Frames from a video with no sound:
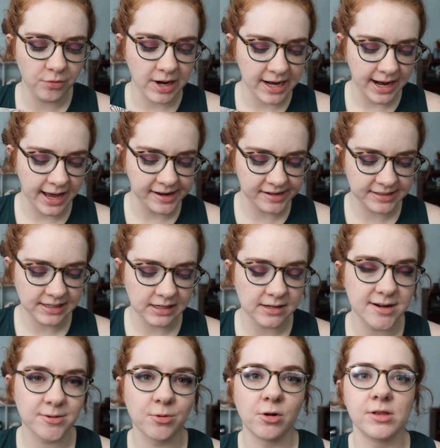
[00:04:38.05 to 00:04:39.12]
and I
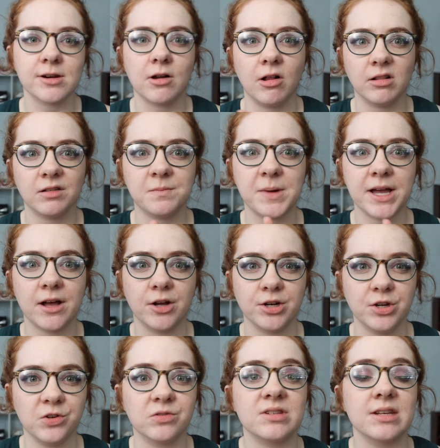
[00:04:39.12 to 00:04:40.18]
decided to roll in all of my
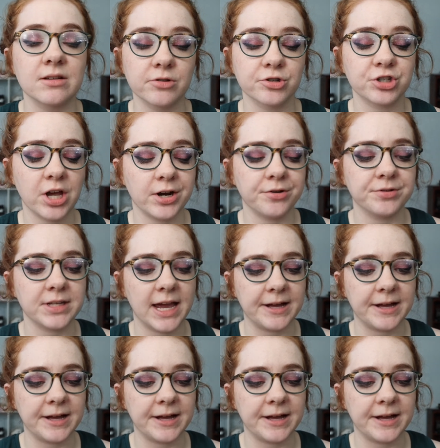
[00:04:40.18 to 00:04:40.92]
unused single shadows